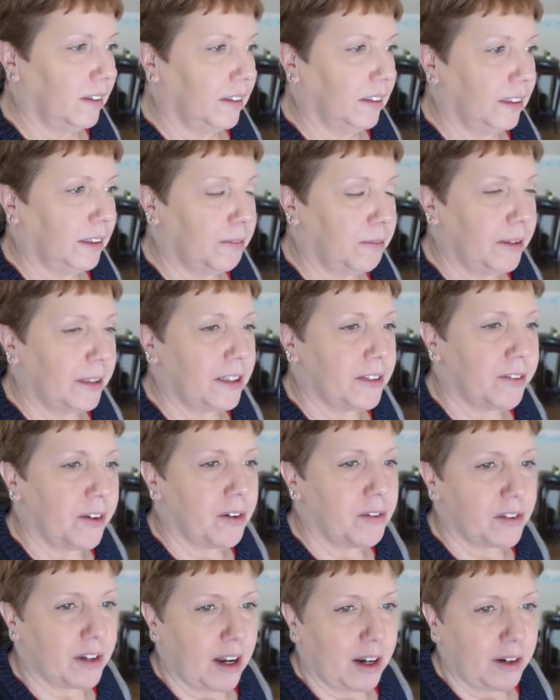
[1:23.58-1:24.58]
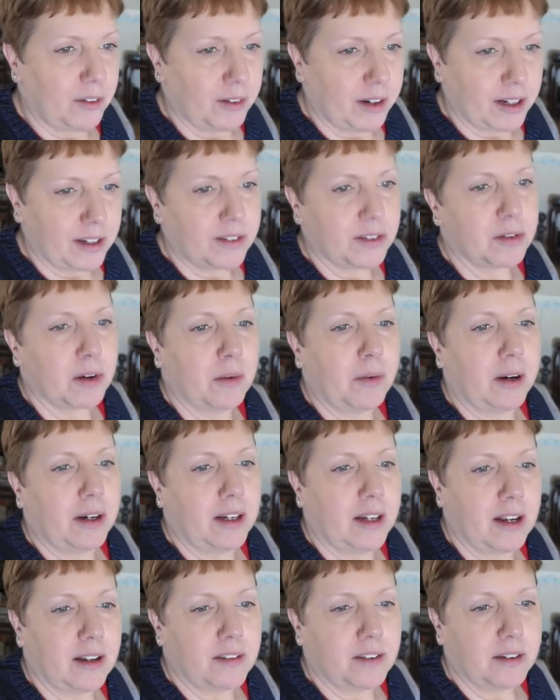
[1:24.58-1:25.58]
So Pete's phone started ringing, so I went
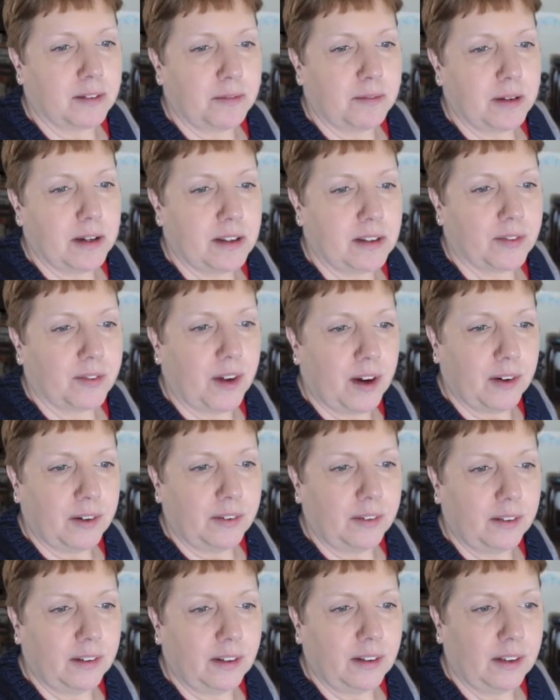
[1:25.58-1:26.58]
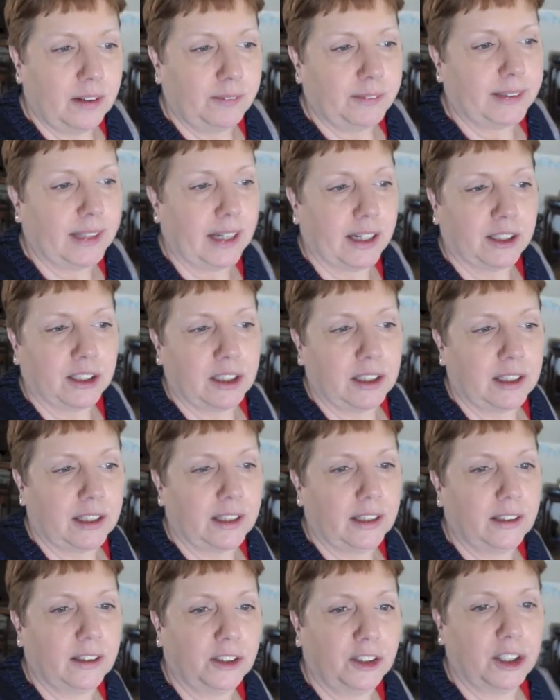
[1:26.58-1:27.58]
and answered Pete's phone, and it was
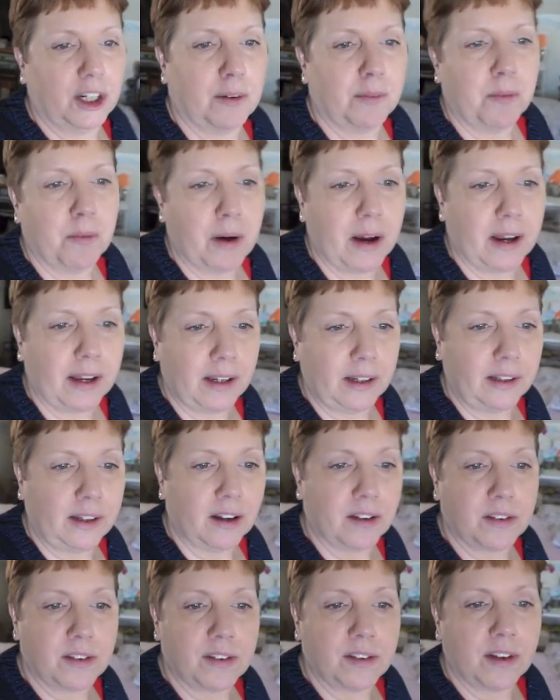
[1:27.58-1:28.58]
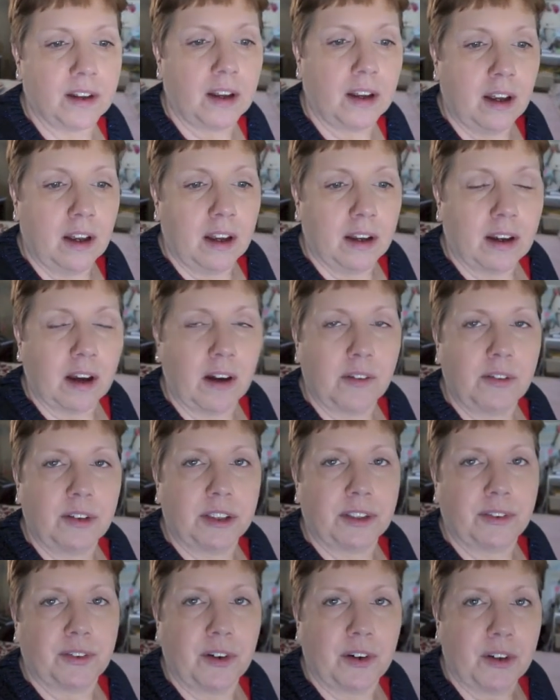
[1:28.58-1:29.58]
actually the job where he does
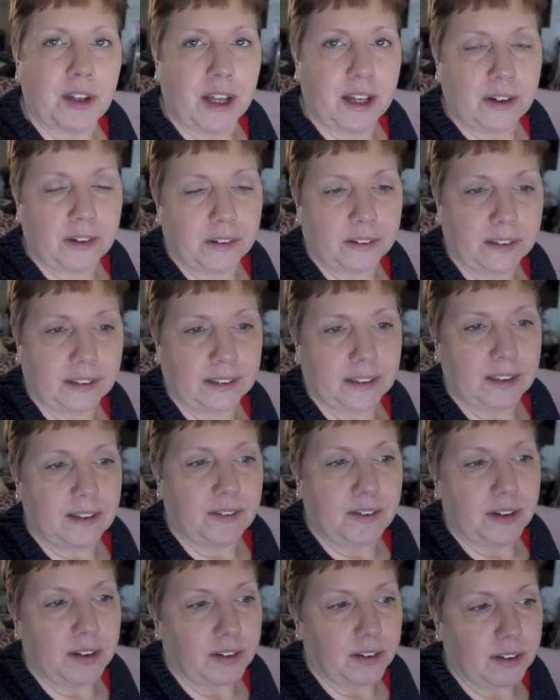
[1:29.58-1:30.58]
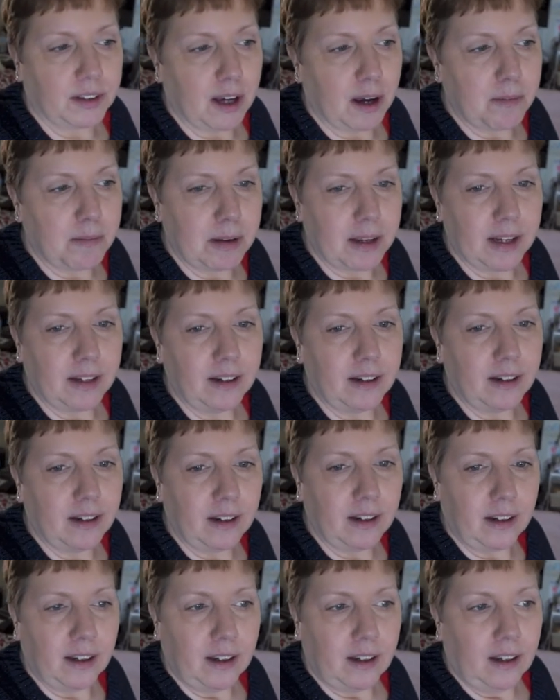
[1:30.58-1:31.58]
coverage for. They called to see if he could come in
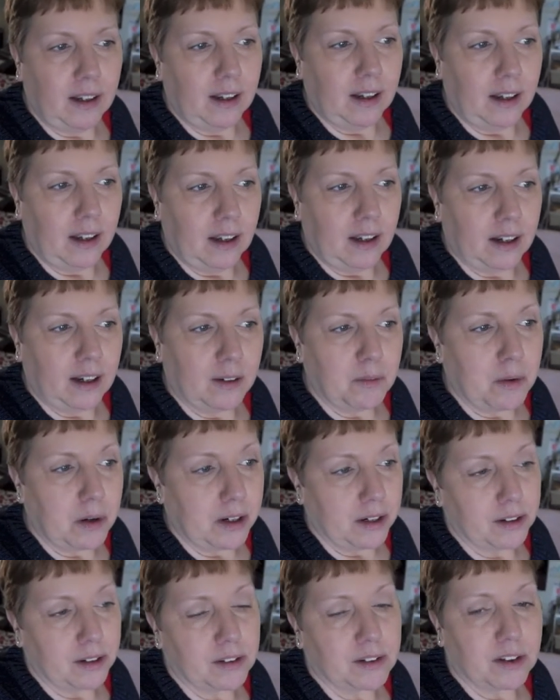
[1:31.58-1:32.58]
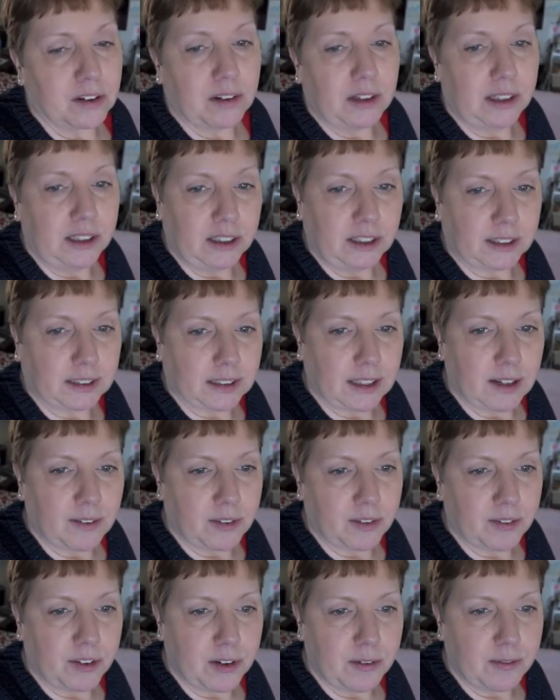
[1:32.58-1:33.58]
and work, so he just
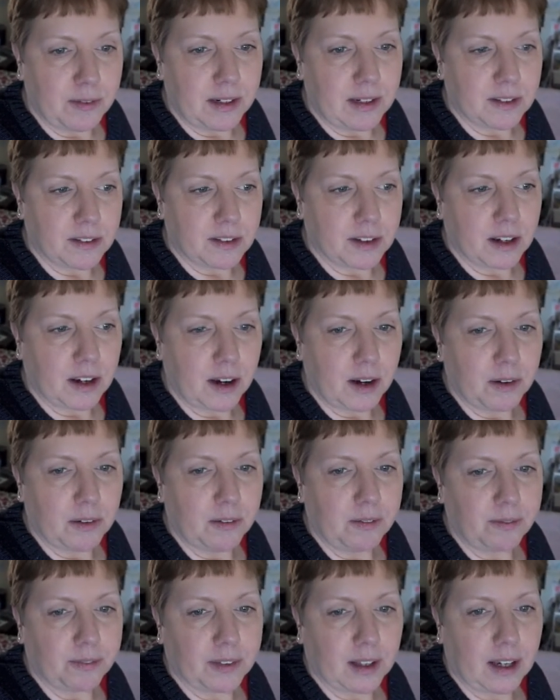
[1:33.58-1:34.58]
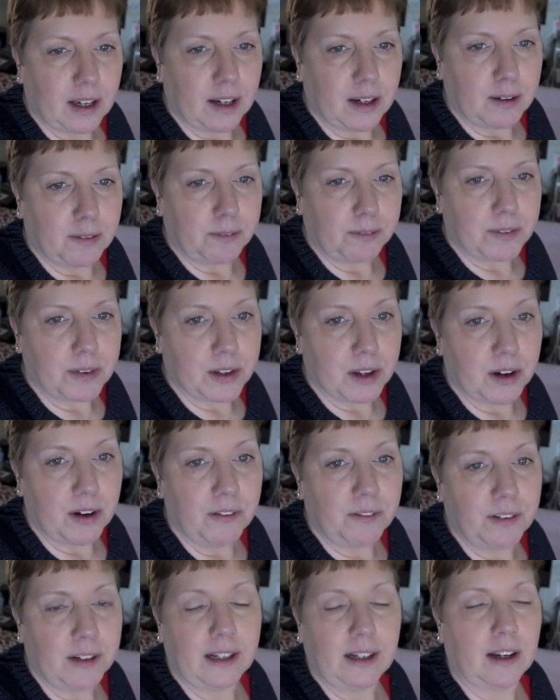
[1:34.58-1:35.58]
left a few minutes ago. So
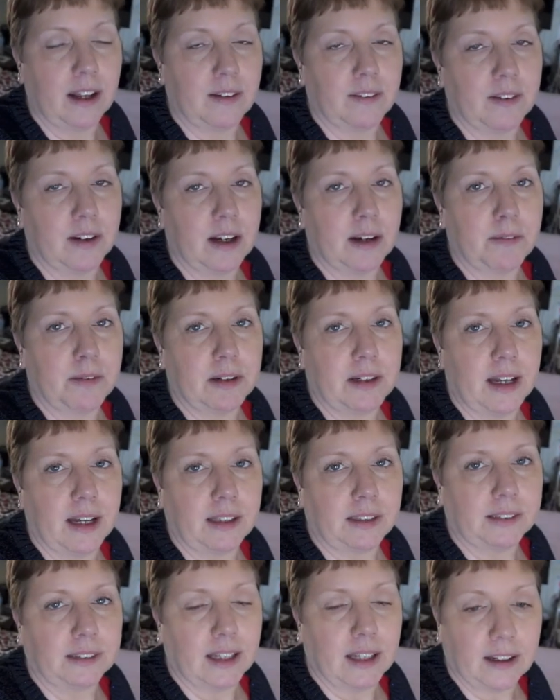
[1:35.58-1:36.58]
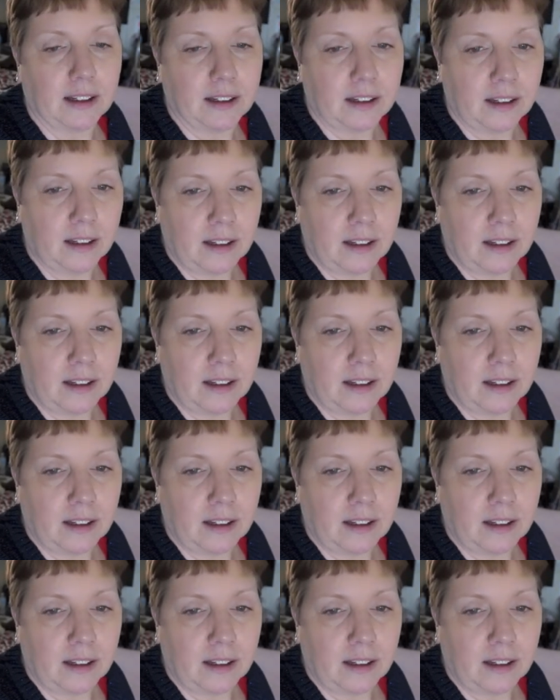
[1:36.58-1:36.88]
hopefully he'll have a couple of days there,